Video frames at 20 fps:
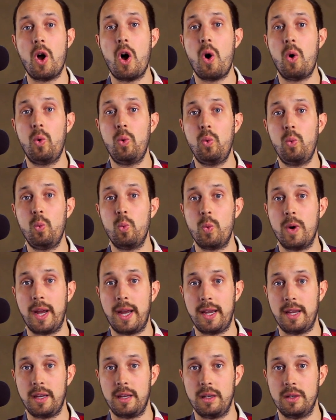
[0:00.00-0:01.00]

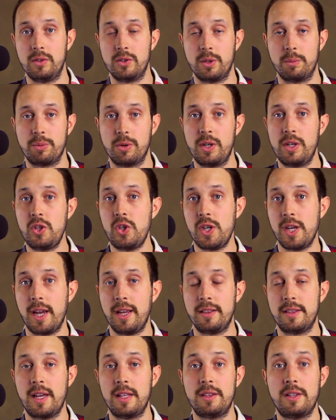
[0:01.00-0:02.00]
Always
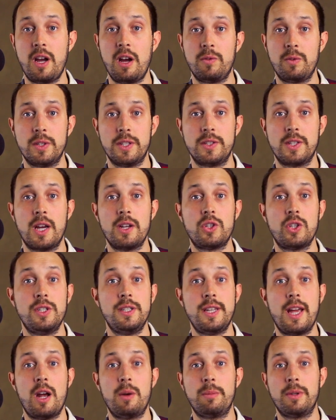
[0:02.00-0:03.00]
appreciate that thoughtful discussion
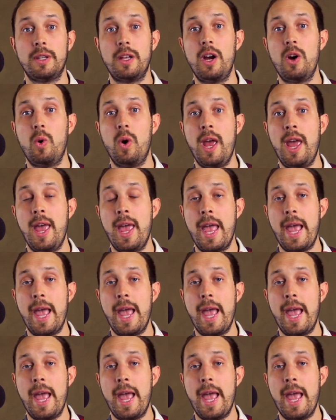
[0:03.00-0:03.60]
down below,